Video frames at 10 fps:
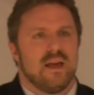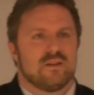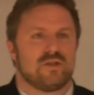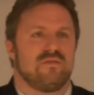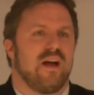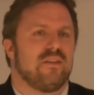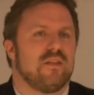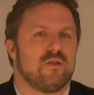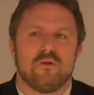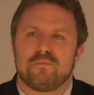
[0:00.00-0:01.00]
She found that
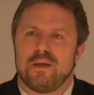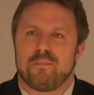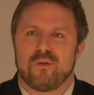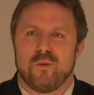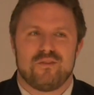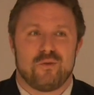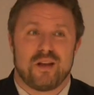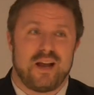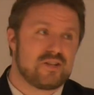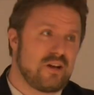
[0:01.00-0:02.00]
those people, the ones who
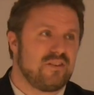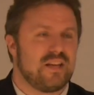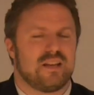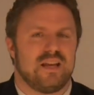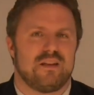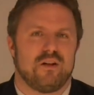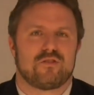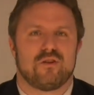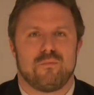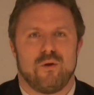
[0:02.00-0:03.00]
can actually articulate
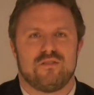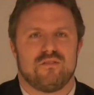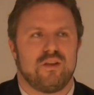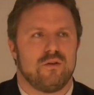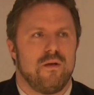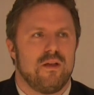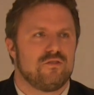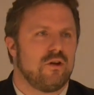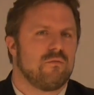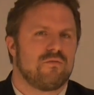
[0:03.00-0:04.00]
alternative points of view,
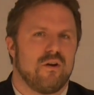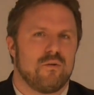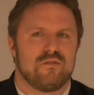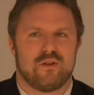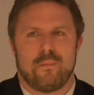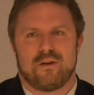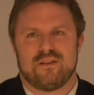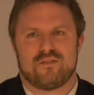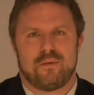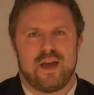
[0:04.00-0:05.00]
don't vote, don't
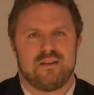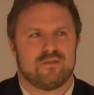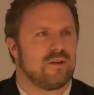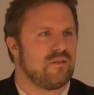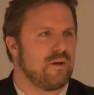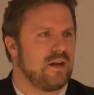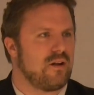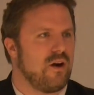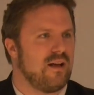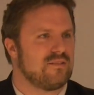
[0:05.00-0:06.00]
participate, don't give money to
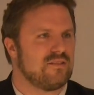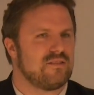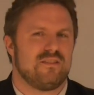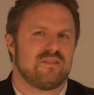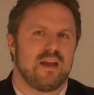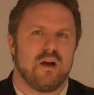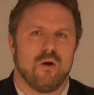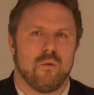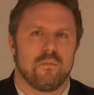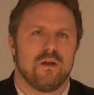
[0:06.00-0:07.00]
causes. They stay
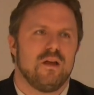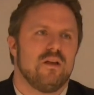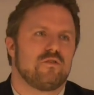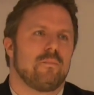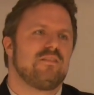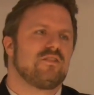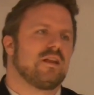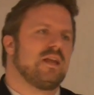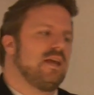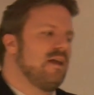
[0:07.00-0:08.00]
home. So
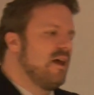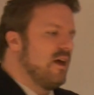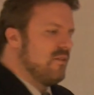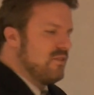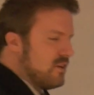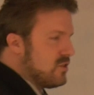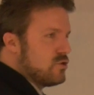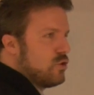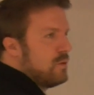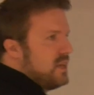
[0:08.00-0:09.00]
basically, they're the
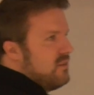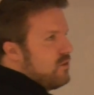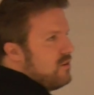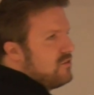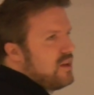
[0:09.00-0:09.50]
true believers.